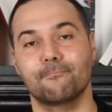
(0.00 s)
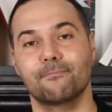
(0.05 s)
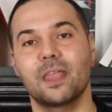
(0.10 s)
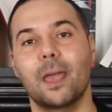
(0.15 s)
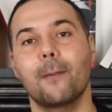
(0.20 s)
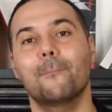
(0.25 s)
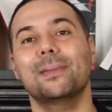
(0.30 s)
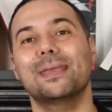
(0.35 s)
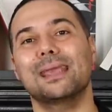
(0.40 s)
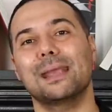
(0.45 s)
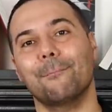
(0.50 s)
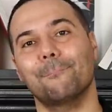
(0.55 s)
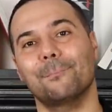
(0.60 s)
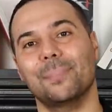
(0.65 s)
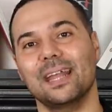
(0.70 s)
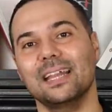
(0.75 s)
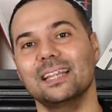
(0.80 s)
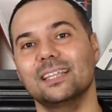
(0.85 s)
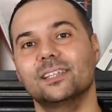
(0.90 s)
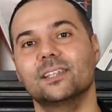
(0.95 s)
they're being
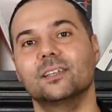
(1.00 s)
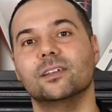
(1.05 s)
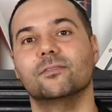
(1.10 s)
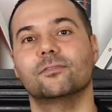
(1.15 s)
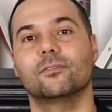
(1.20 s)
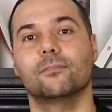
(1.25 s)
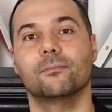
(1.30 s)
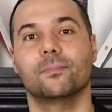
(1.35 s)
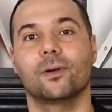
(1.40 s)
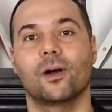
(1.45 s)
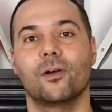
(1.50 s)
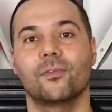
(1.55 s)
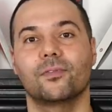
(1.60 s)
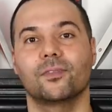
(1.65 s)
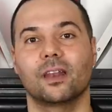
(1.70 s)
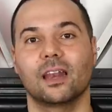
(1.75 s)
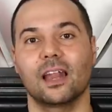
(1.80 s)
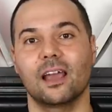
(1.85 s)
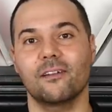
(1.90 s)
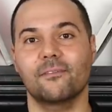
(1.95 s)
pincered from both
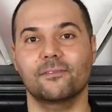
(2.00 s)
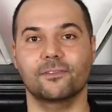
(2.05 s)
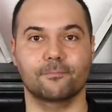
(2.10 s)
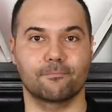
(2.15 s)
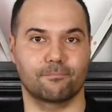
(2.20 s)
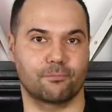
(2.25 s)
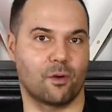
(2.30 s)
the left,